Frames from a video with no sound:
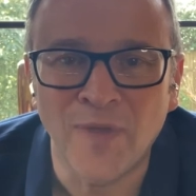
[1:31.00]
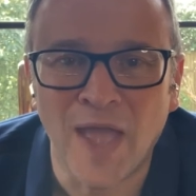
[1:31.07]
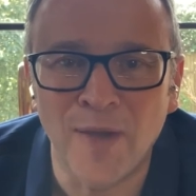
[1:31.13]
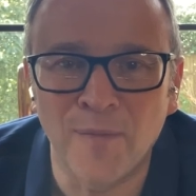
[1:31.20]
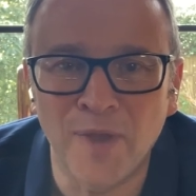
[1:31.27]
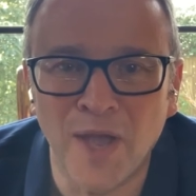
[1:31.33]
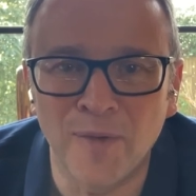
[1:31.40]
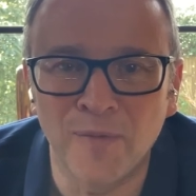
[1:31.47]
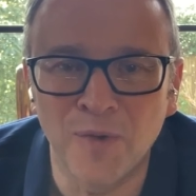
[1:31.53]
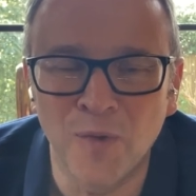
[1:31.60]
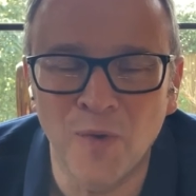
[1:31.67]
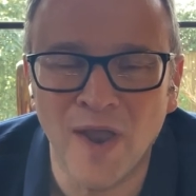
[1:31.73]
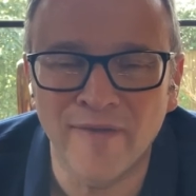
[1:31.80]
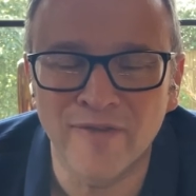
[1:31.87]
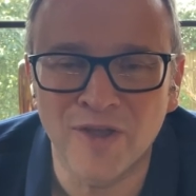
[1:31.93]
And we hope you
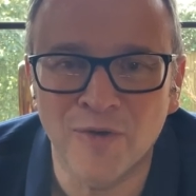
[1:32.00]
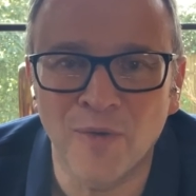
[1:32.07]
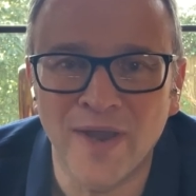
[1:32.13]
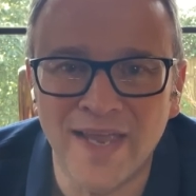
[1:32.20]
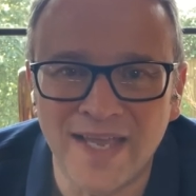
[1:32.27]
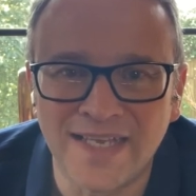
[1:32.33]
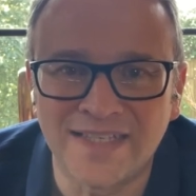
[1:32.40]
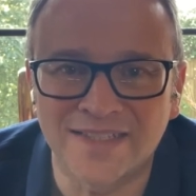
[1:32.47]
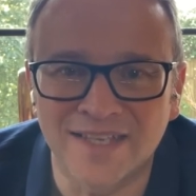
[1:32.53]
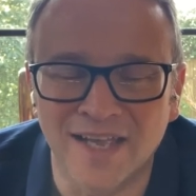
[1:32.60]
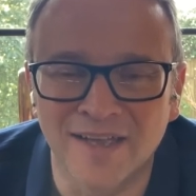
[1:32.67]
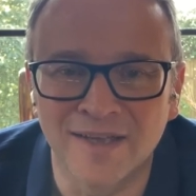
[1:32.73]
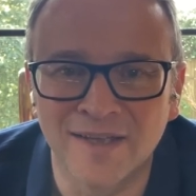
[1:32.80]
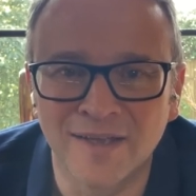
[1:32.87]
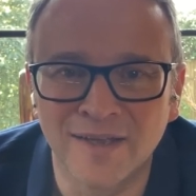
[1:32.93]
all have a great
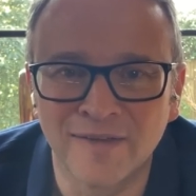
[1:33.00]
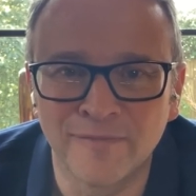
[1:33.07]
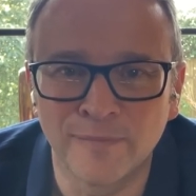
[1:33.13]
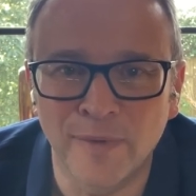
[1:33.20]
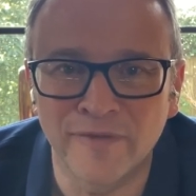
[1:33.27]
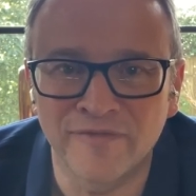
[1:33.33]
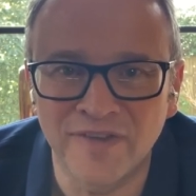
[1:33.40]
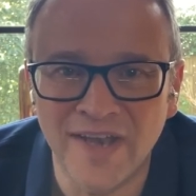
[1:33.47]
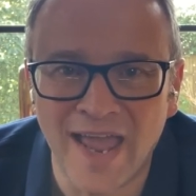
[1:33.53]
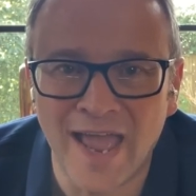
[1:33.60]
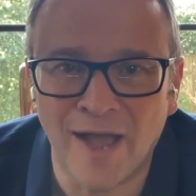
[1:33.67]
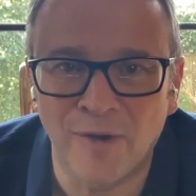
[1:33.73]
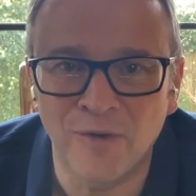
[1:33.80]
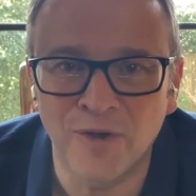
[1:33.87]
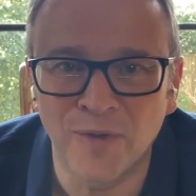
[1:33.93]
Easter. But for
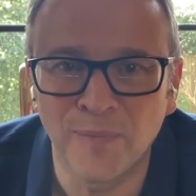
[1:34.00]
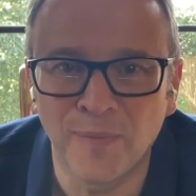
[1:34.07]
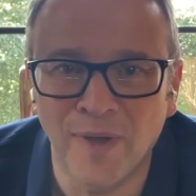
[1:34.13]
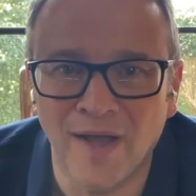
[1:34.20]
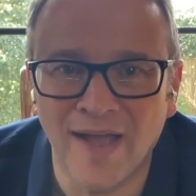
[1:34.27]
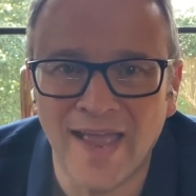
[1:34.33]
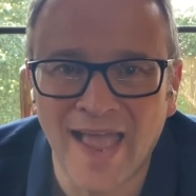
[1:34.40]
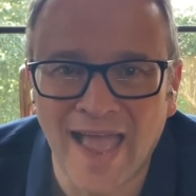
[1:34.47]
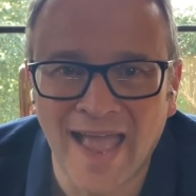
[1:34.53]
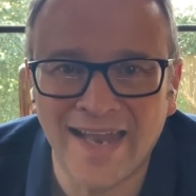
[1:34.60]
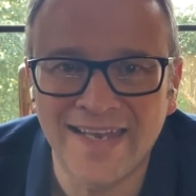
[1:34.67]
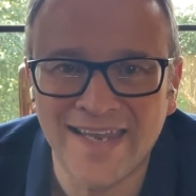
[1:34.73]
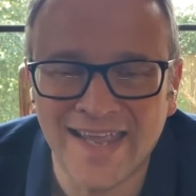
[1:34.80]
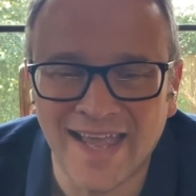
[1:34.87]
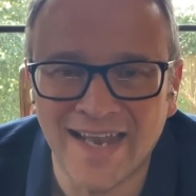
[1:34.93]
now, goodbye.
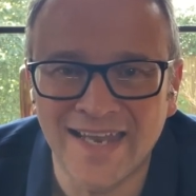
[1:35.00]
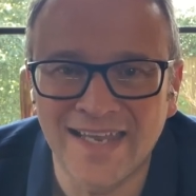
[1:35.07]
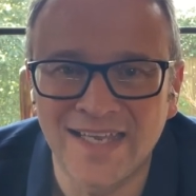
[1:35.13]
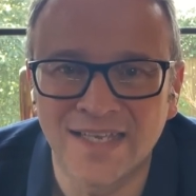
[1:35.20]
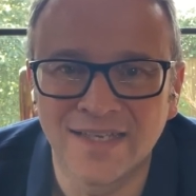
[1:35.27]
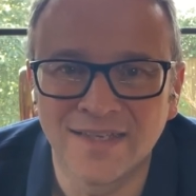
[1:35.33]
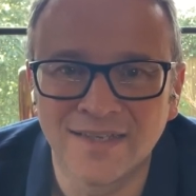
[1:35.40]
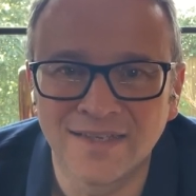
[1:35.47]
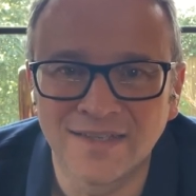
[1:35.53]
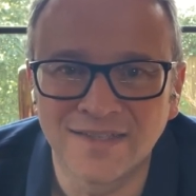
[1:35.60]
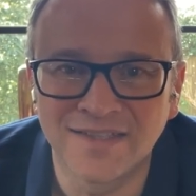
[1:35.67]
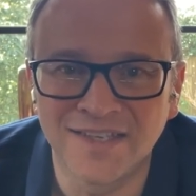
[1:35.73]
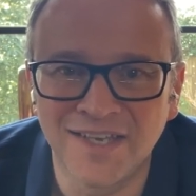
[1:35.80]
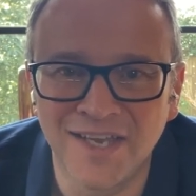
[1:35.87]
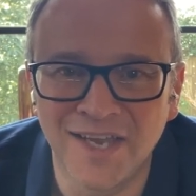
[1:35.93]
Andy Kelly,
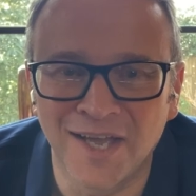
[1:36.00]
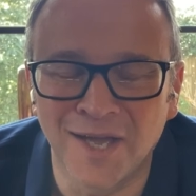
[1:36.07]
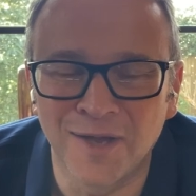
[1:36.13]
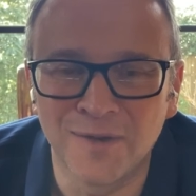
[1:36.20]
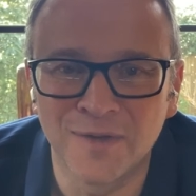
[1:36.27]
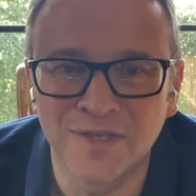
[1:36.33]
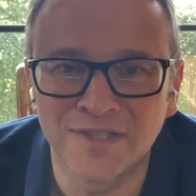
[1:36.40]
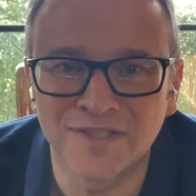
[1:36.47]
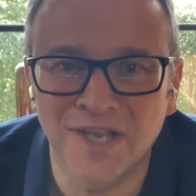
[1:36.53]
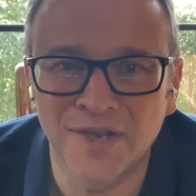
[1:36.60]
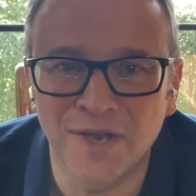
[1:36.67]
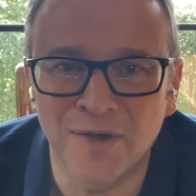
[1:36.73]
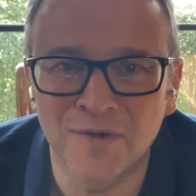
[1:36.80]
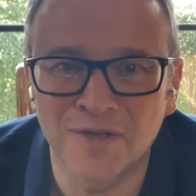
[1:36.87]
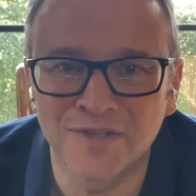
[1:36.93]
CEO,
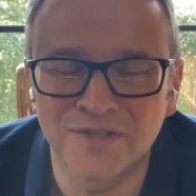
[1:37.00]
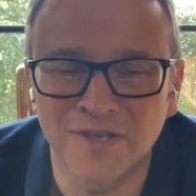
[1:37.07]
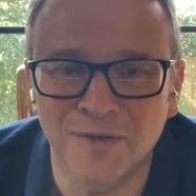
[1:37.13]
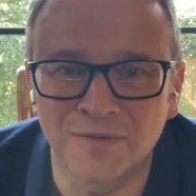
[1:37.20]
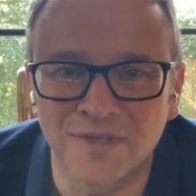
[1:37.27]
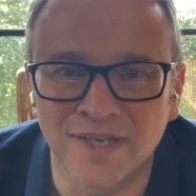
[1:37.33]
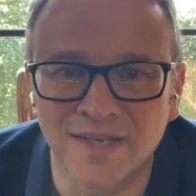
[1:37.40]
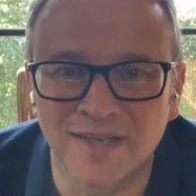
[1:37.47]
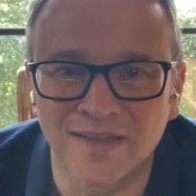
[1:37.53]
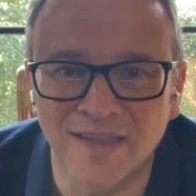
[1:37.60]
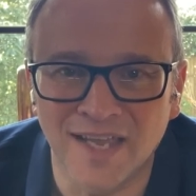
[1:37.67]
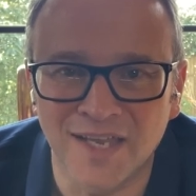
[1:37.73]
Sundial Consulting.